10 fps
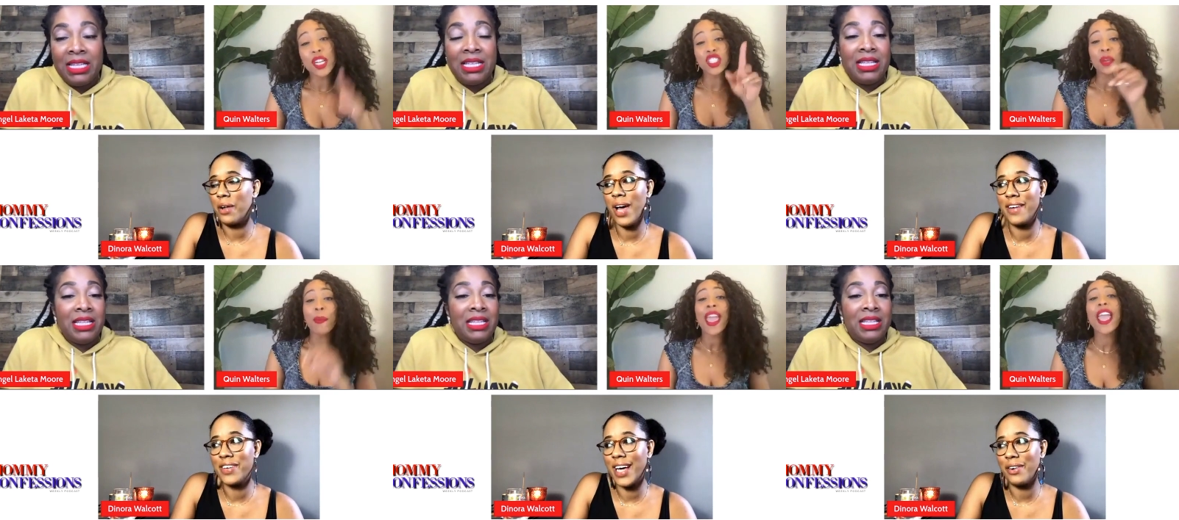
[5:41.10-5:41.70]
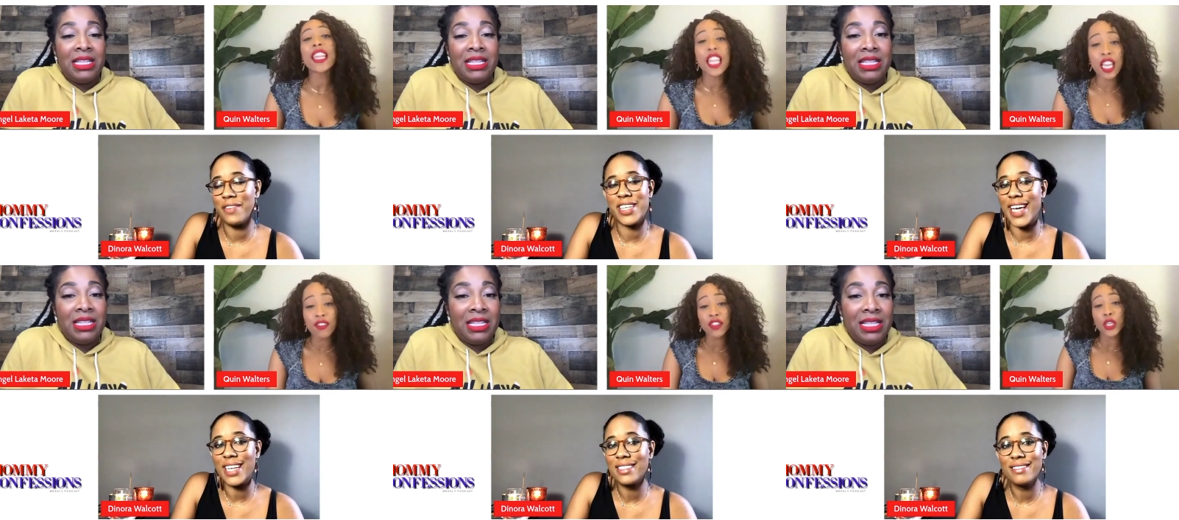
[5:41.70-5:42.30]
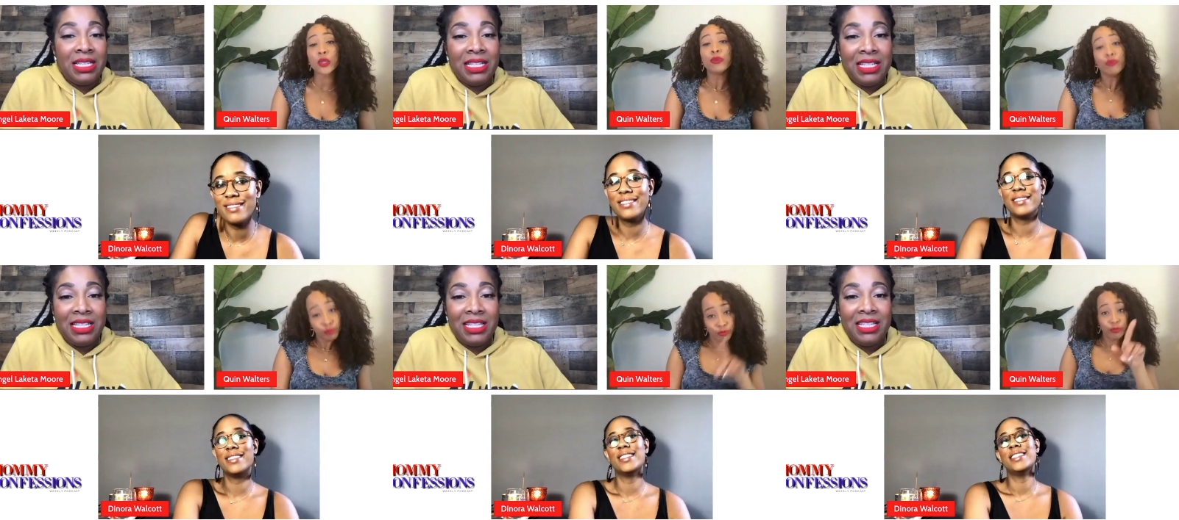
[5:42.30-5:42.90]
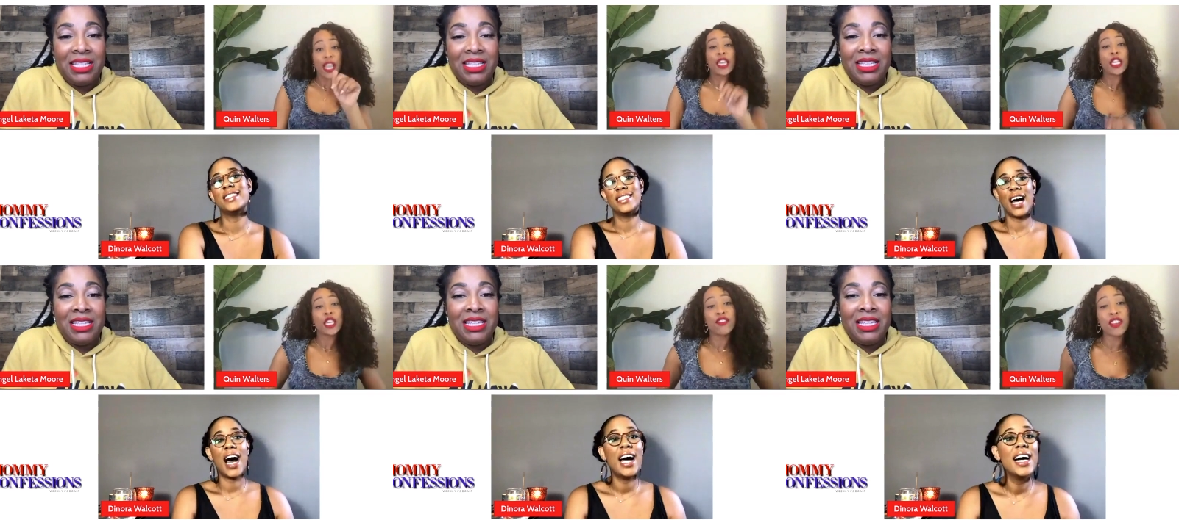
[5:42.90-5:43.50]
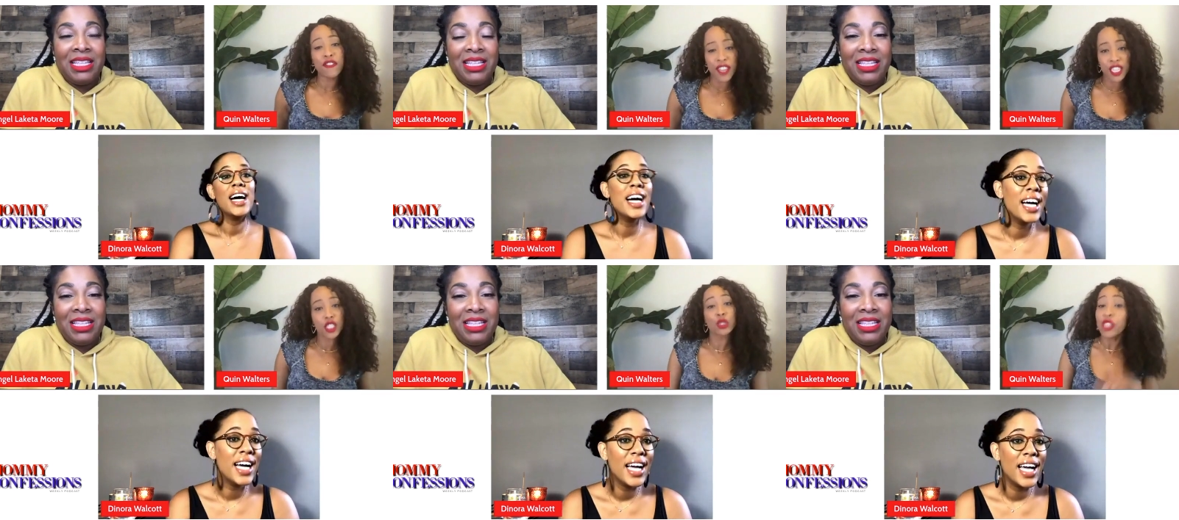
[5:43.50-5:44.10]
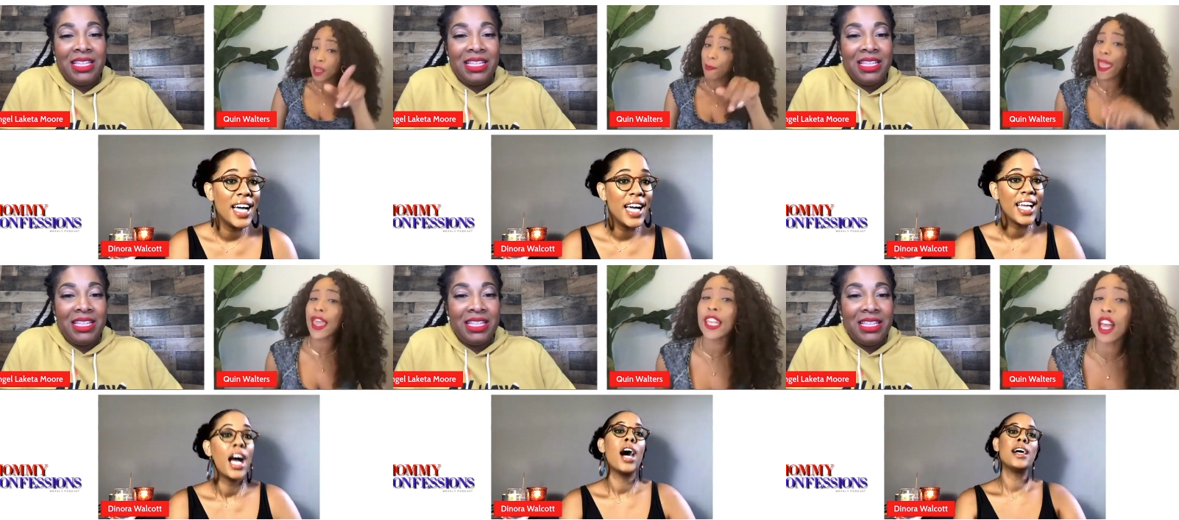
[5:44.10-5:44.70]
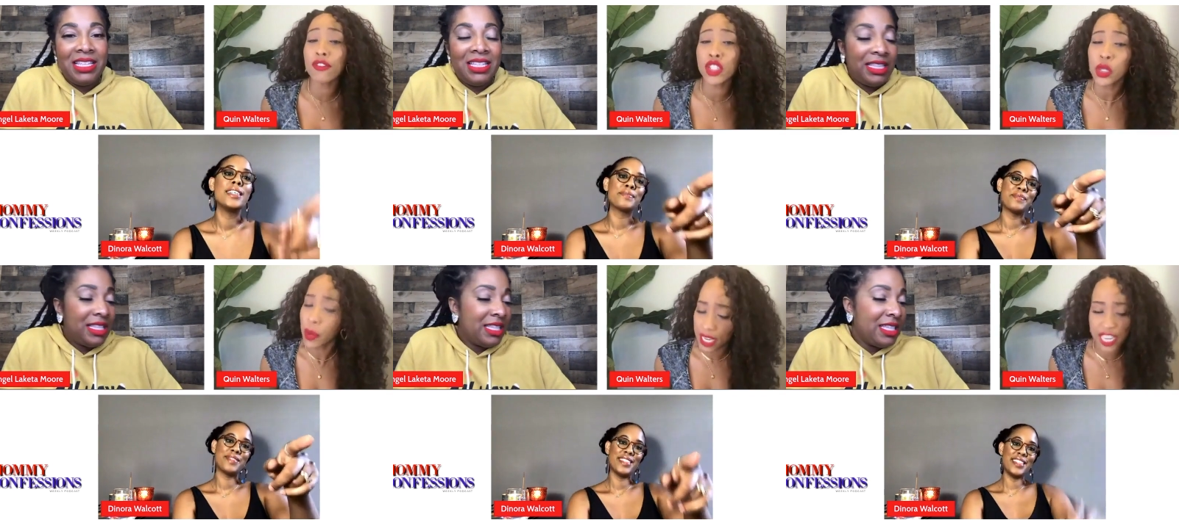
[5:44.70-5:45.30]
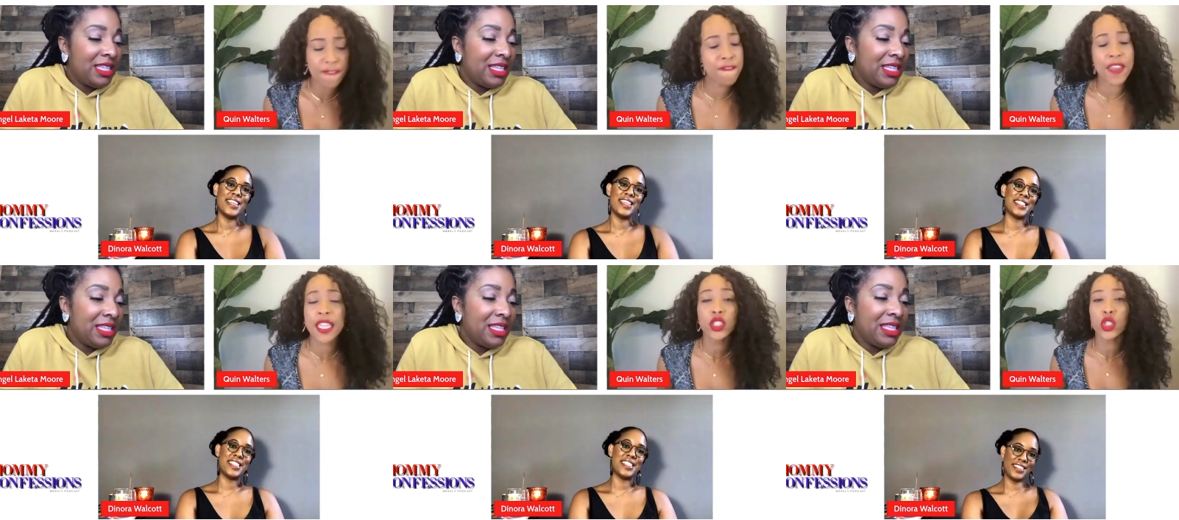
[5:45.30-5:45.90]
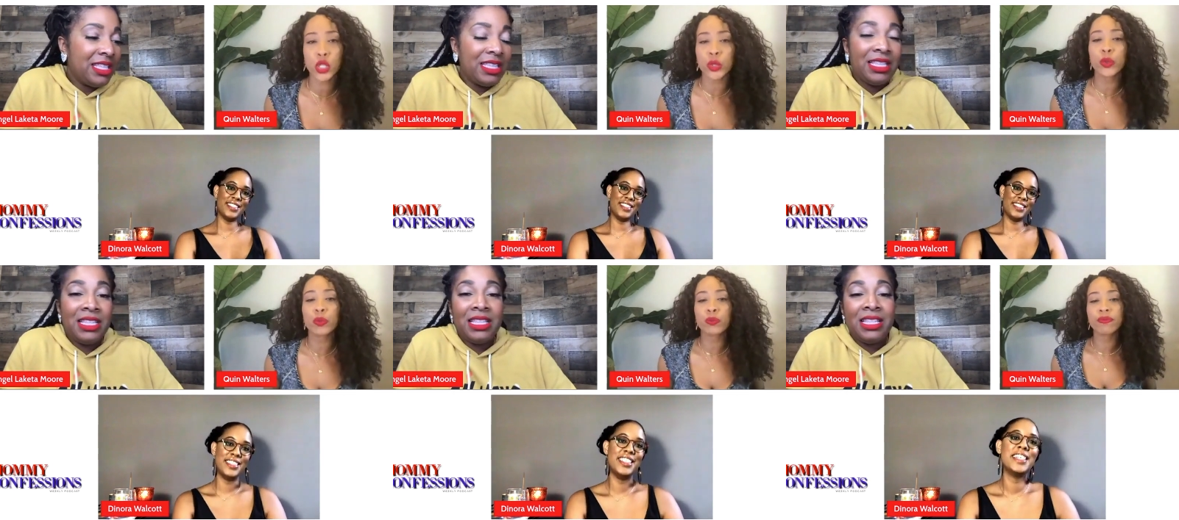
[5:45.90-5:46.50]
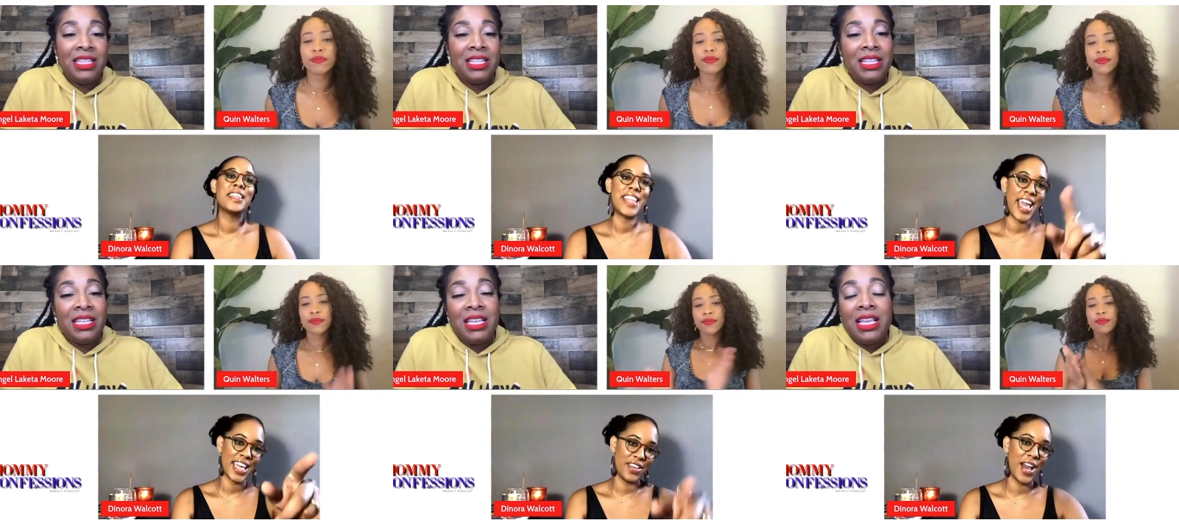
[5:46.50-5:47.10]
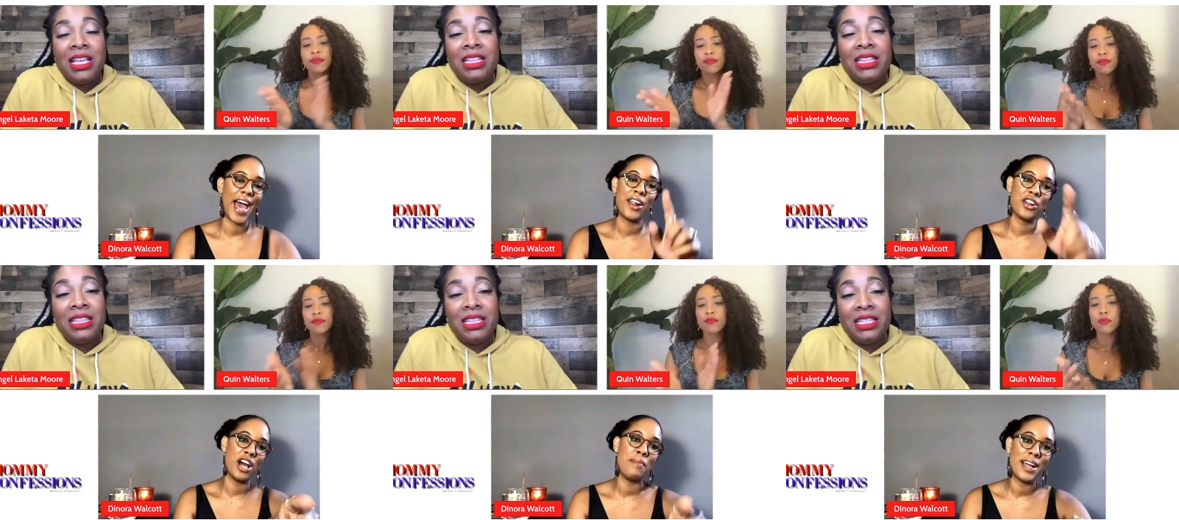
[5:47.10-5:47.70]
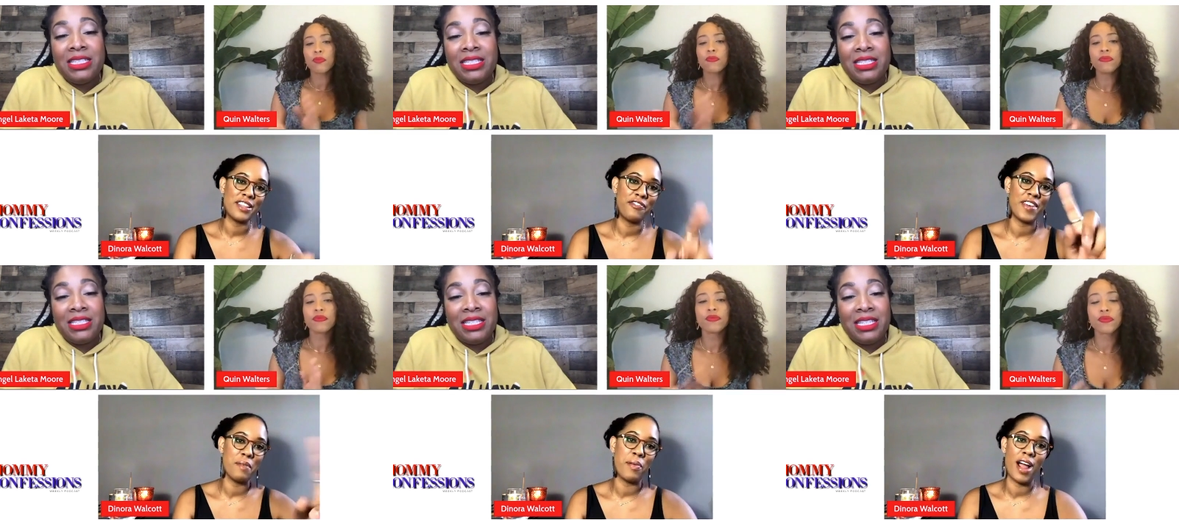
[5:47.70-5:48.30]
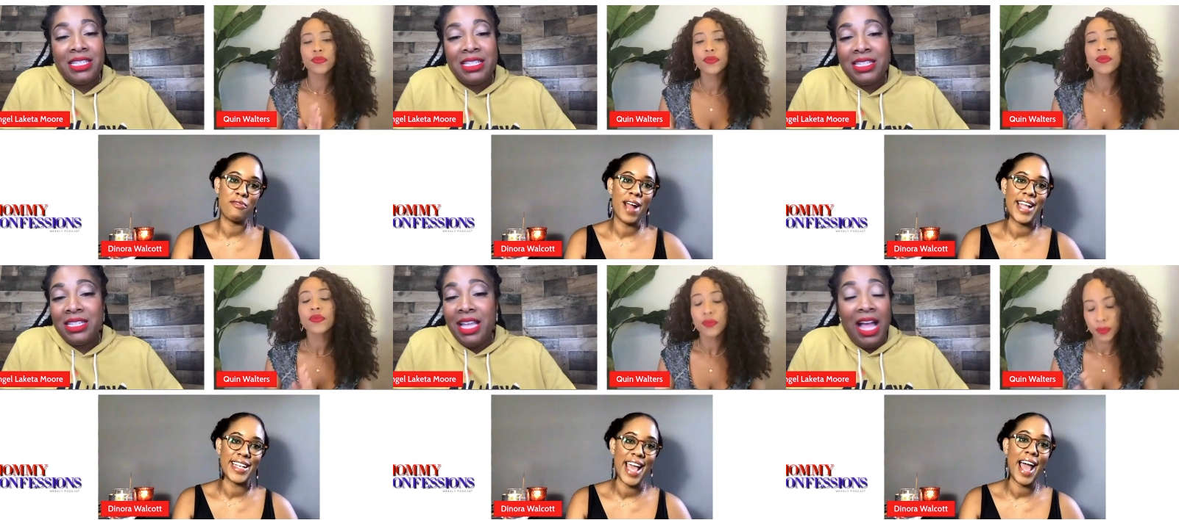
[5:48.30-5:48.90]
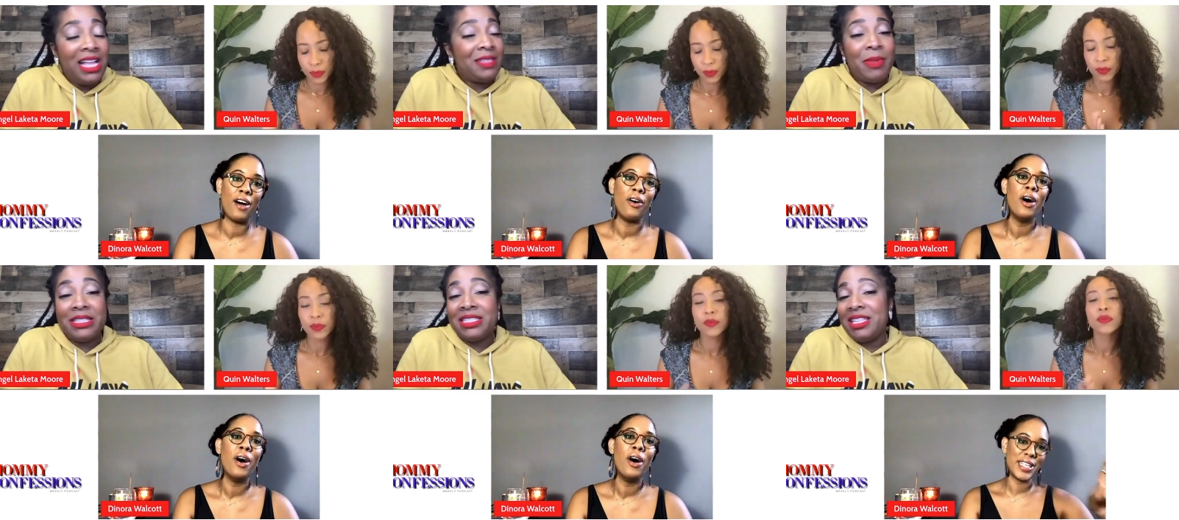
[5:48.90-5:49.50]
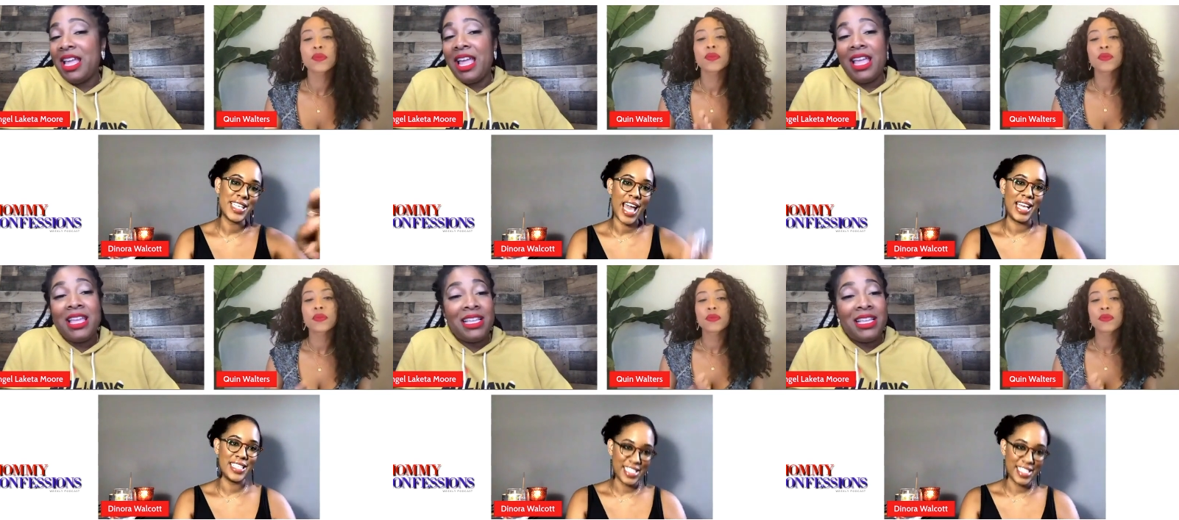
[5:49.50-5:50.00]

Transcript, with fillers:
Speaker 1: But your man loves you, and he loves you. Too. Your man loves you, and your feet too.
Speaker 2: Thank you. I don't know about the feet part right now. I